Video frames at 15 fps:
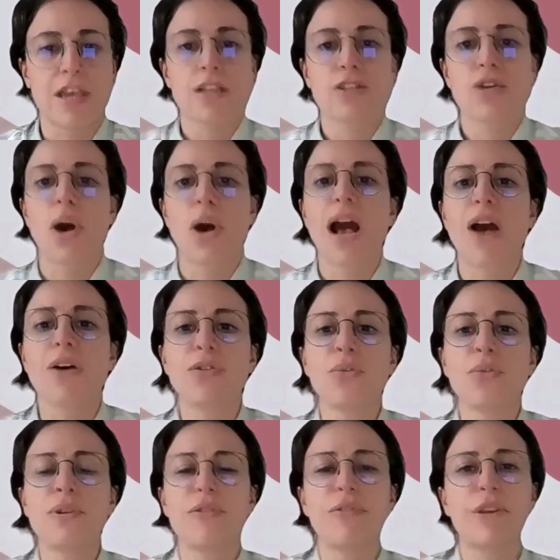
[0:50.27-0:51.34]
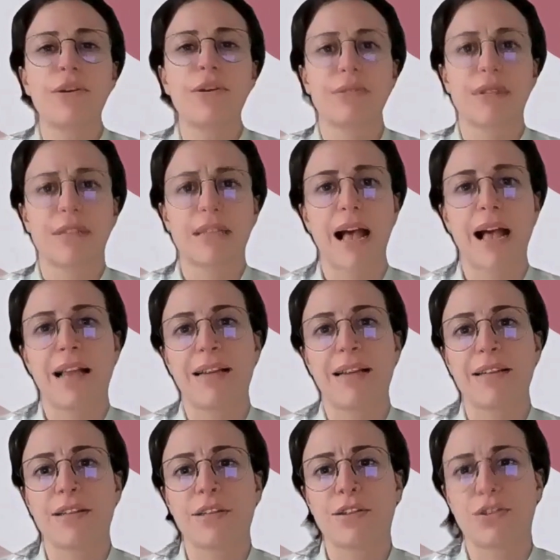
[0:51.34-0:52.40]
So how do we reconcile
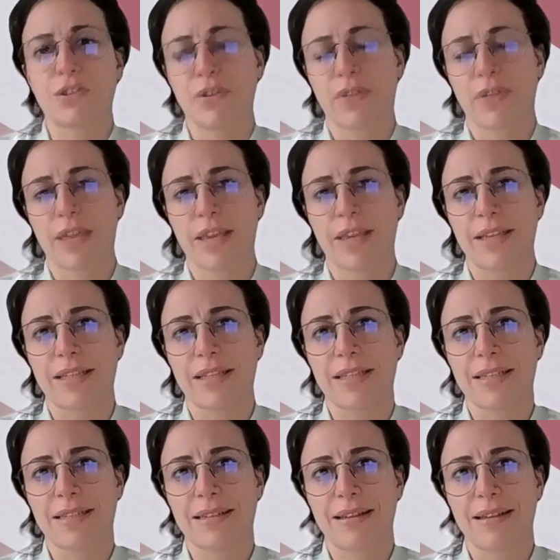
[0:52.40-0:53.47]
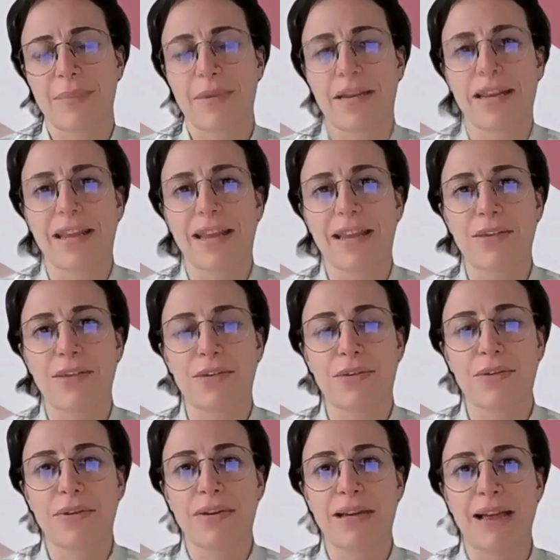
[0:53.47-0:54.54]
these two things? I mean, can
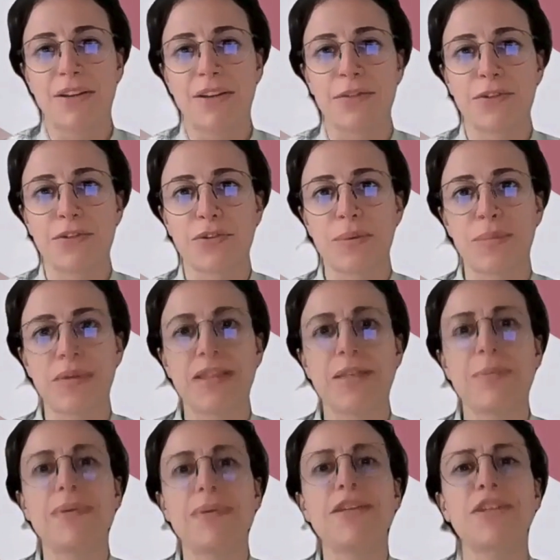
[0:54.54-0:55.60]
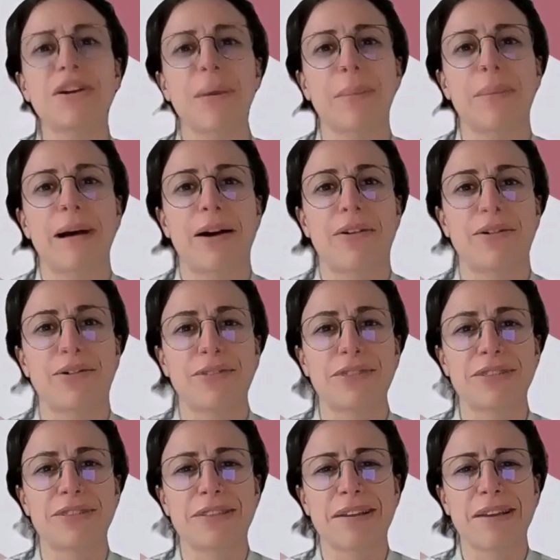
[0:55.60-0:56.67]
you kind of draw a bit the picture
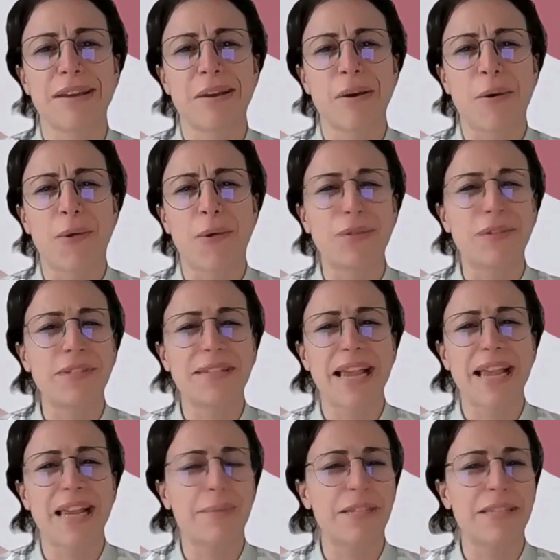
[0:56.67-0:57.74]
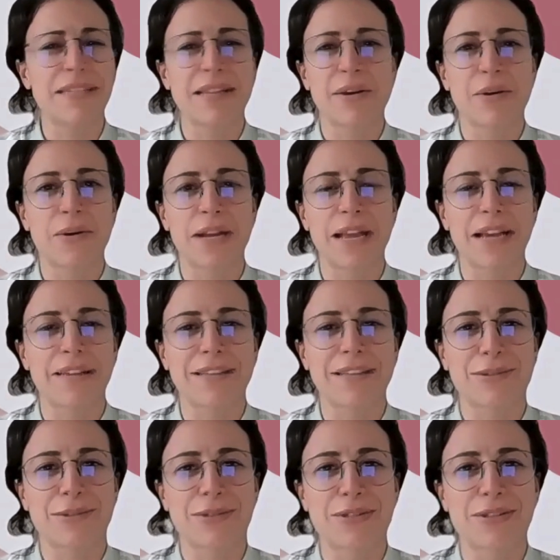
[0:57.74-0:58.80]
about all these elements and connect the
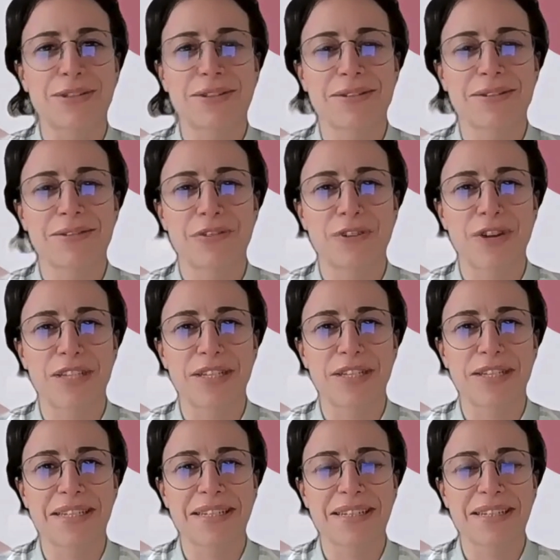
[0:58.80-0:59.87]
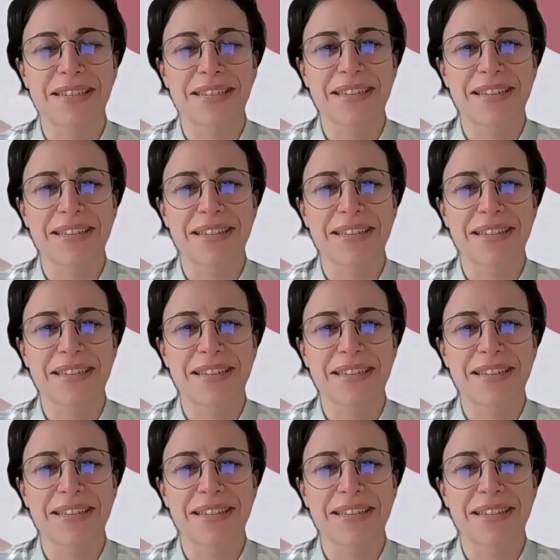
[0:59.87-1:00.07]
dots for us?